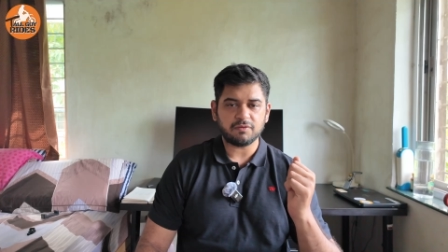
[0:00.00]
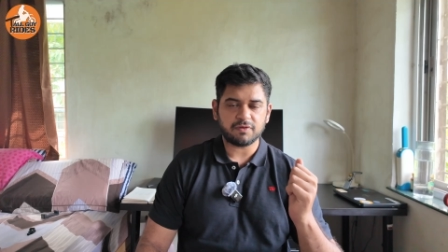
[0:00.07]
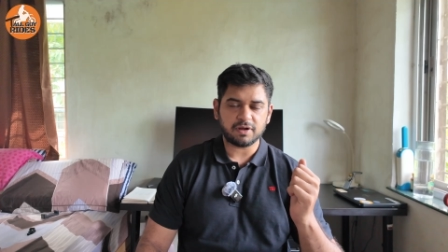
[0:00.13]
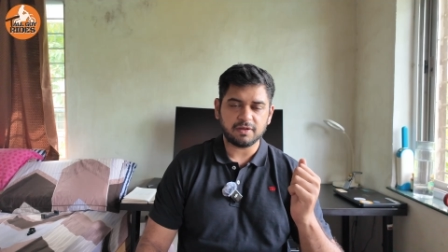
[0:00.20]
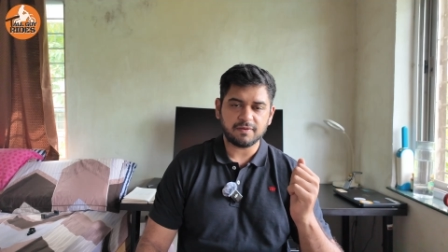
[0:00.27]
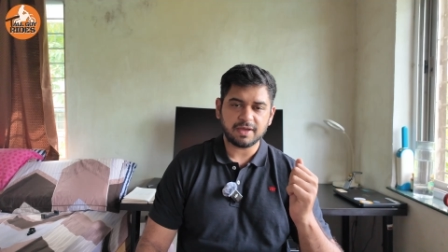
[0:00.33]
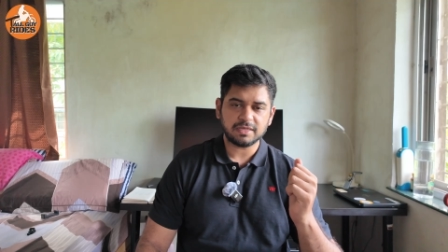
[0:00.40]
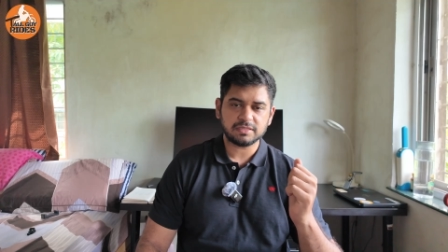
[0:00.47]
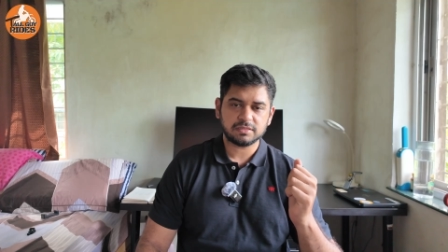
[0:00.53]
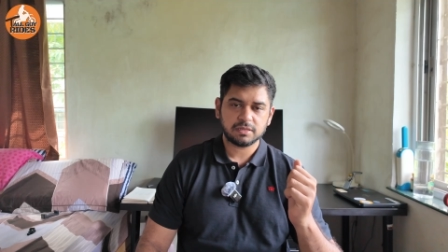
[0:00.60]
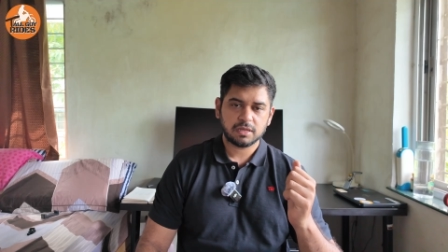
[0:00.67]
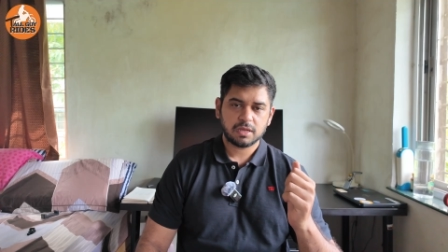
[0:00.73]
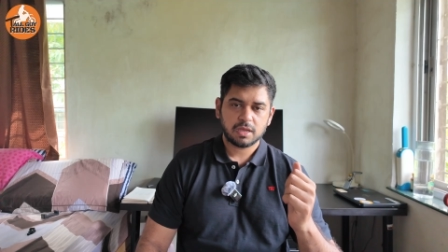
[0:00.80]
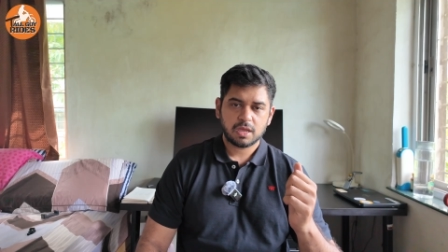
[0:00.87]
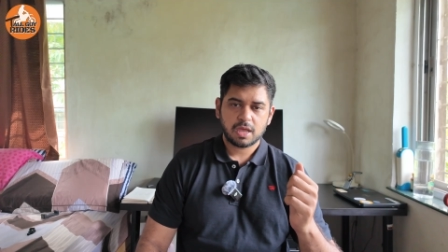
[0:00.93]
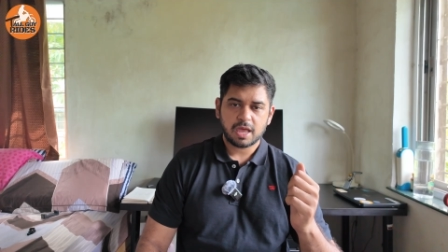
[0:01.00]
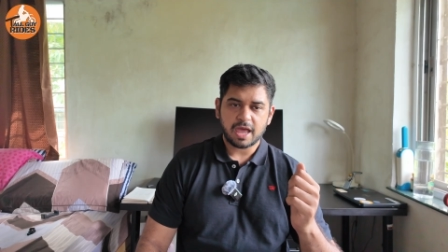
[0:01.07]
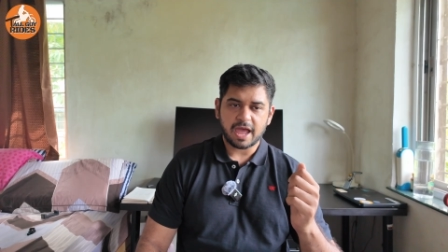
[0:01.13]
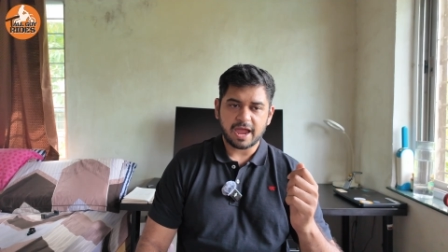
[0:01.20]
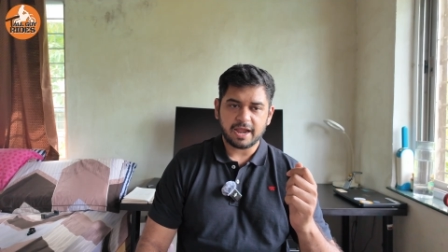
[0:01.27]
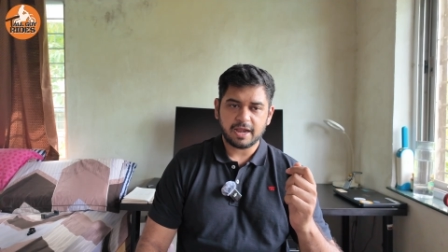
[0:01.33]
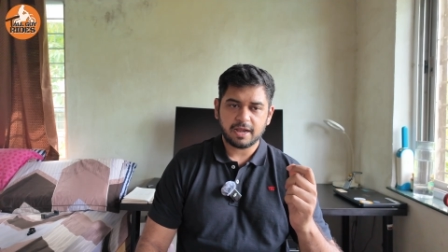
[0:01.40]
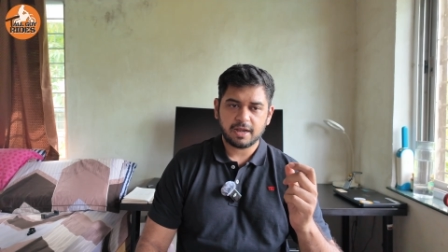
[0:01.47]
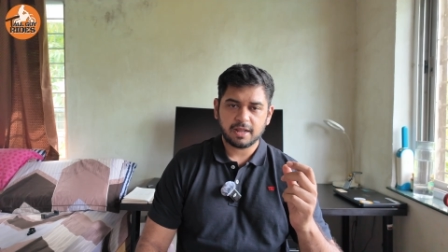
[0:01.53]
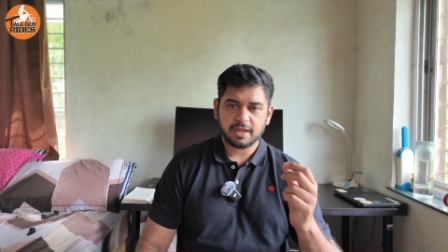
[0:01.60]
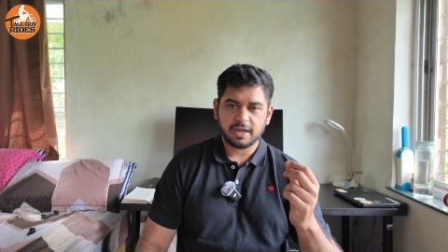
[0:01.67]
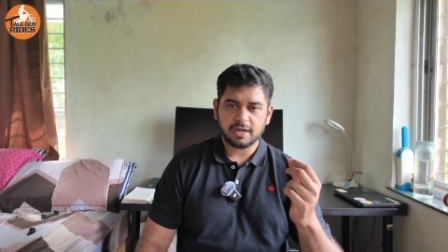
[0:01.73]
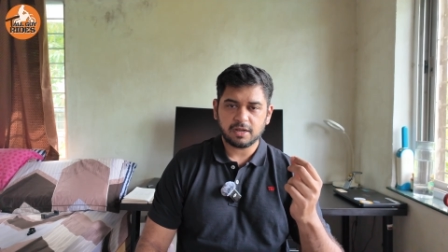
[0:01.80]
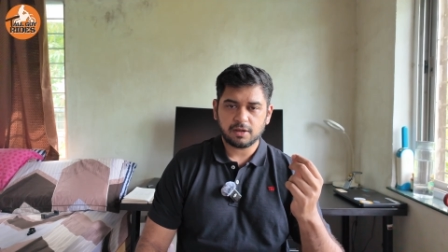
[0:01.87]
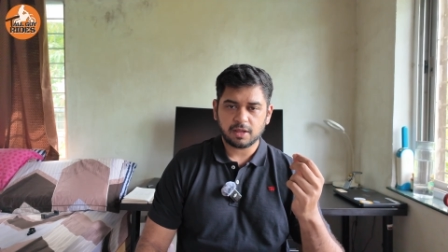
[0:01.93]
of a device, and
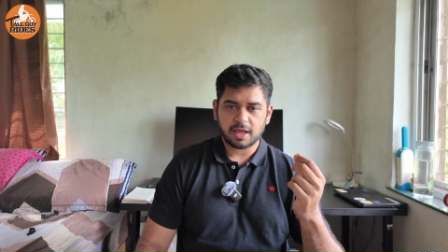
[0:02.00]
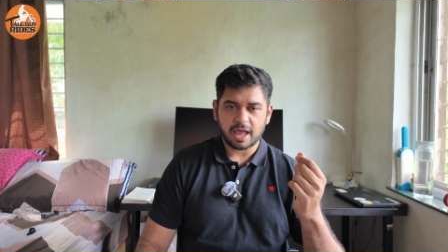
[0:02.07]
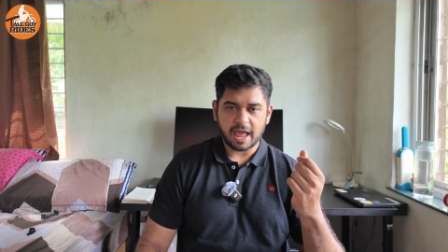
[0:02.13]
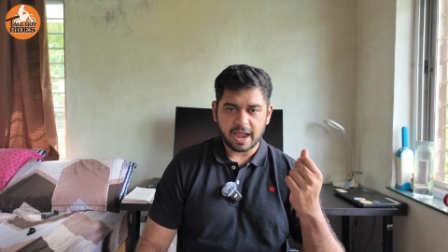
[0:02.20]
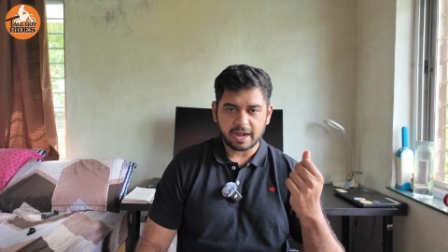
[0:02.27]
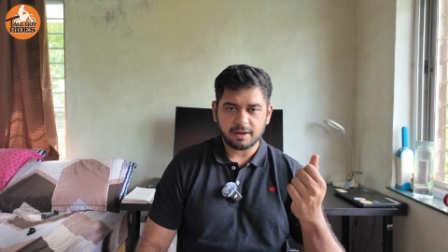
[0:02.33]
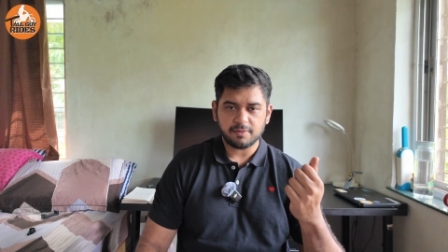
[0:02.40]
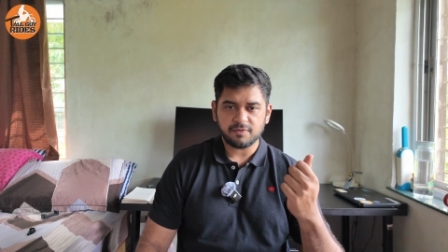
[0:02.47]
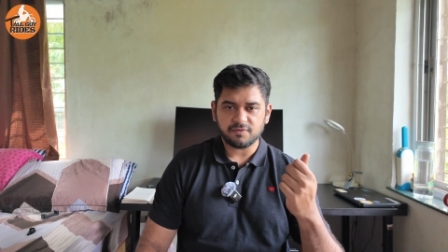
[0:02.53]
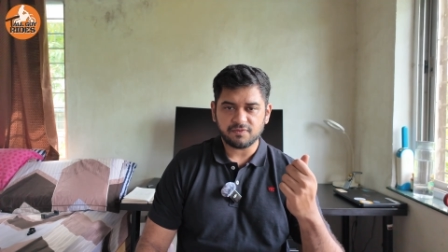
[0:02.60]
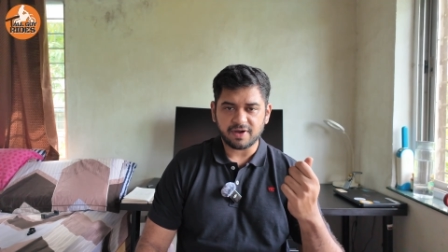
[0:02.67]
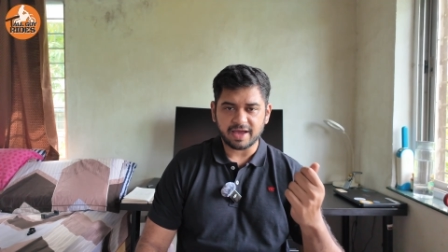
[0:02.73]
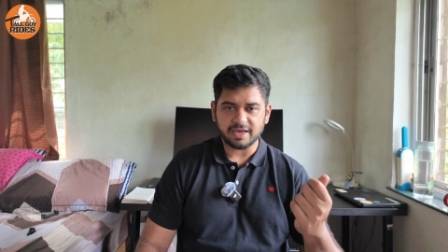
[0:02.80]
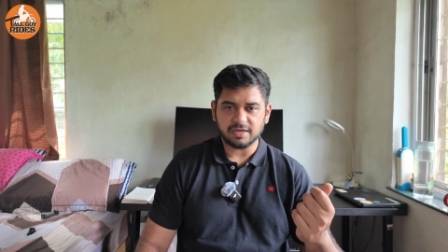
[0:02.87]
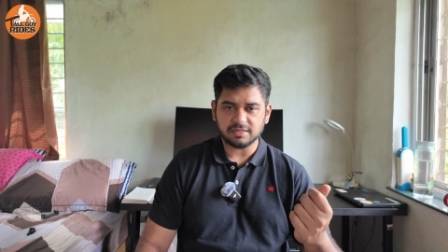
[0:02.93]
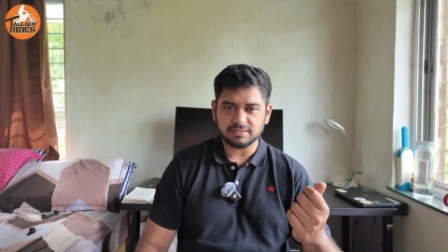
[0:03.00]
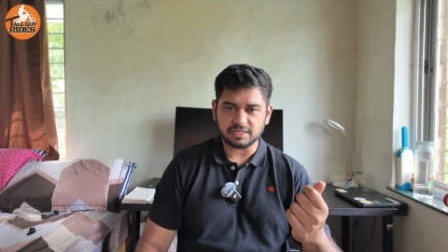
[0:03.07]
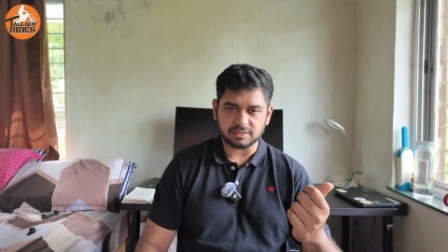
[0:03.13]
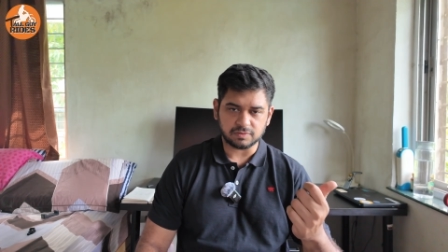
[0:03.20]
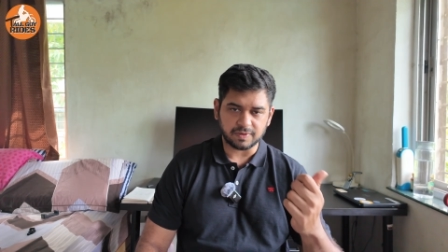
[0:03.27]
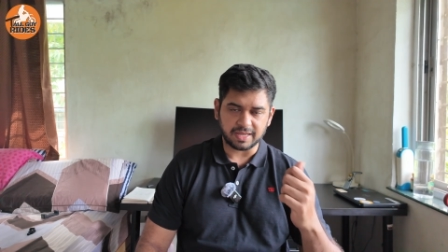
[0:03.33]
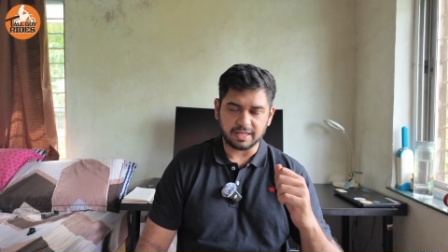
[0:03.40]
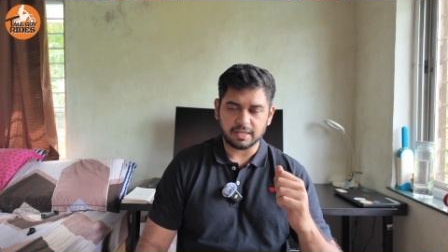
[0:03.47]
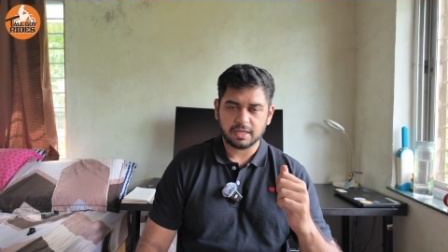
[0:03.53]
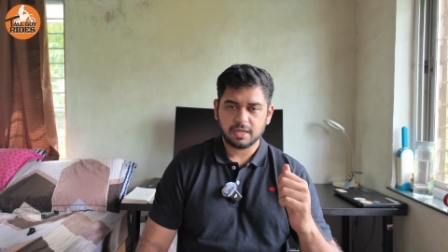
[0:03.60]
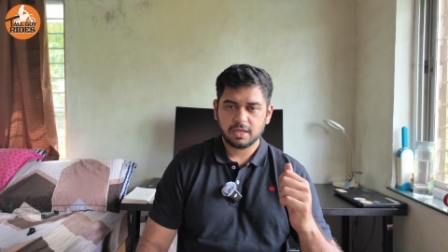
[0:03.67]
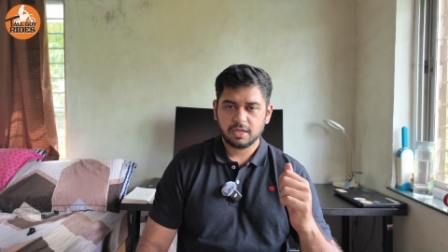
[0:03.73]
it had wires as well.